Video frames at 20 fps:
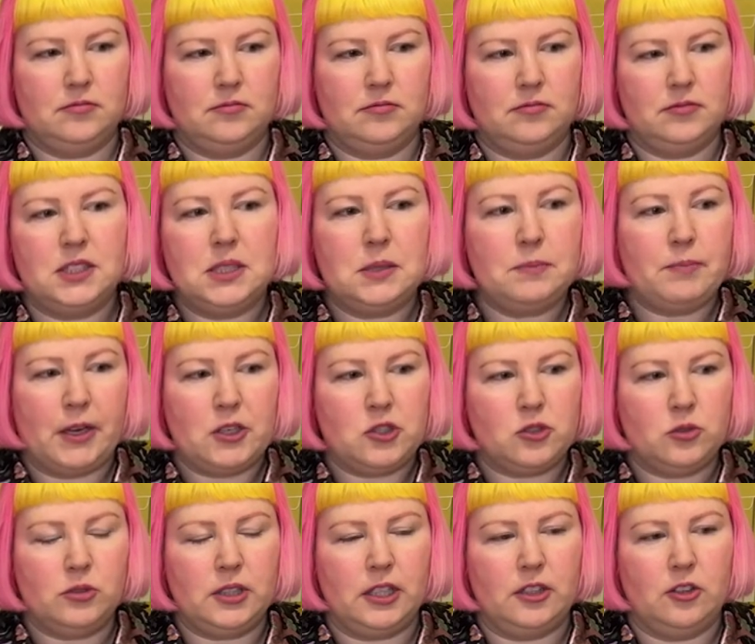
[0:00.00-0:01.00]

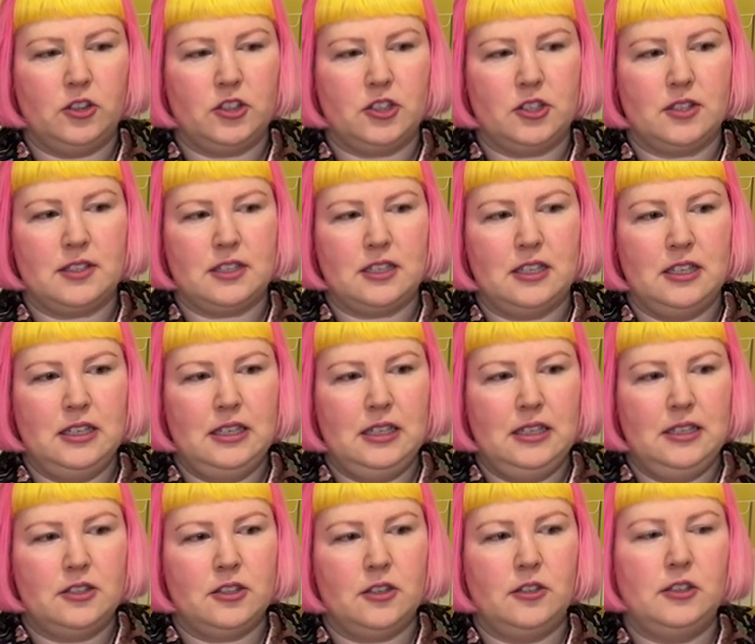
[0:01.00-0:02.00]
special. They're not just,
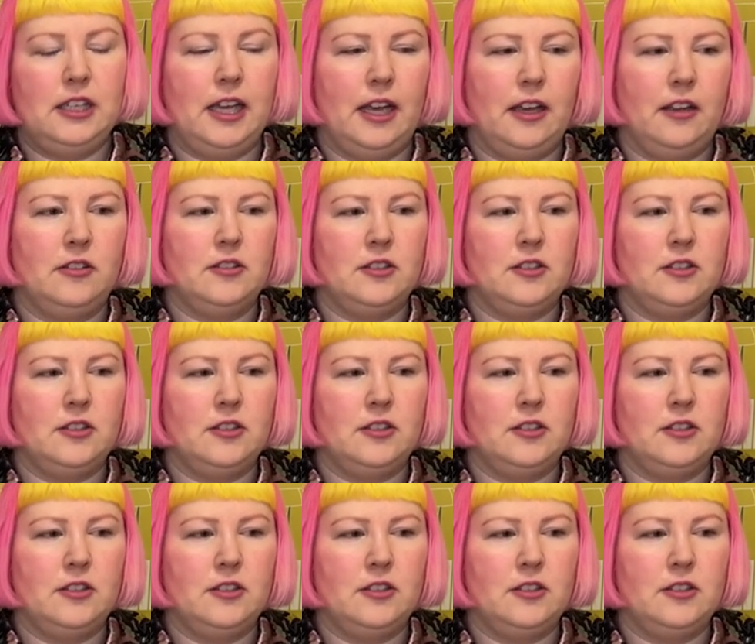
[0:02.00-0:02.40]
so yeah,